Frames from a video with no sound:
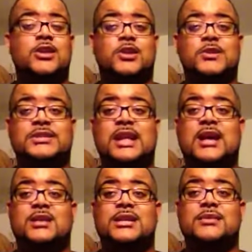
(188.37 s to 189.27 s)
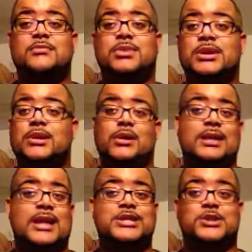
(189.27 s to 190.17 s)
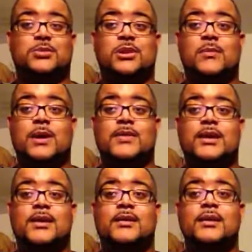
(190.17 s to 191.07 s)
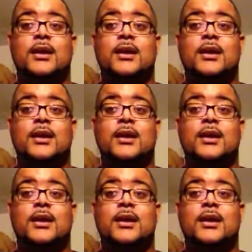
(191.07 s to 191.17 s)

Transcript: You said I didn't, but that's your problem right there.